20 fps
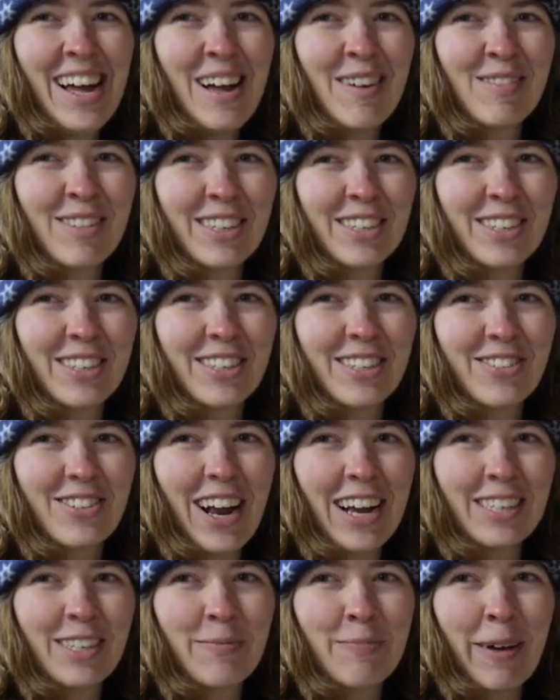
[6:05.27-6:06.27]
a little
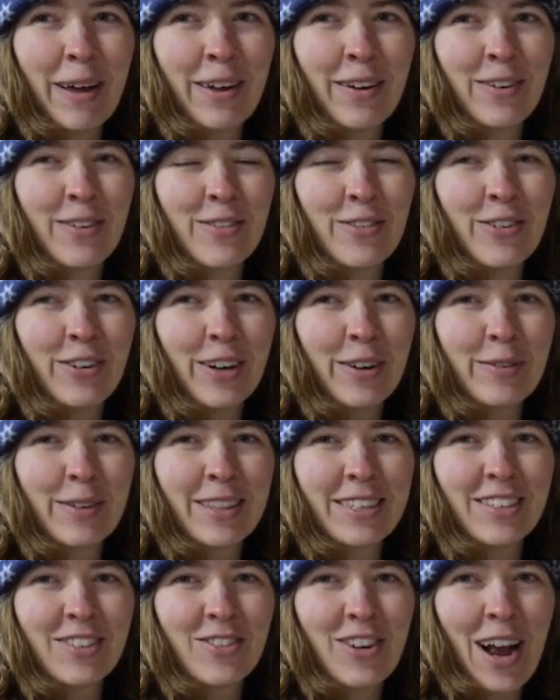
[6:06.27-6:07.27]
distracted by Roy with
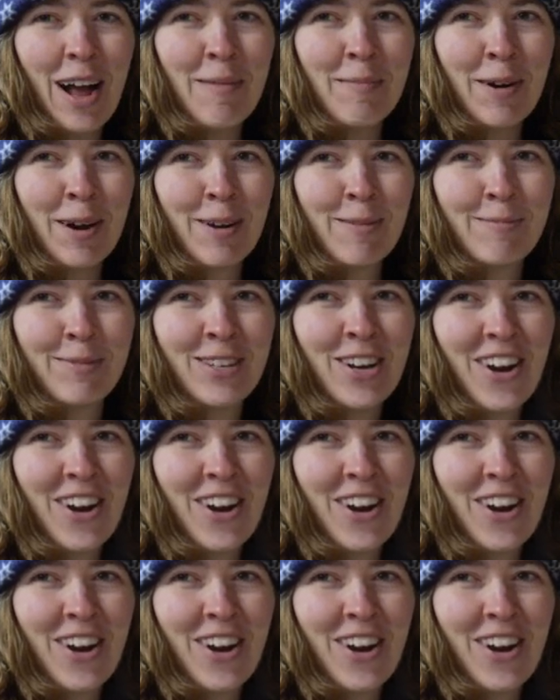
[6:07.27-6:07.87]
his crab arms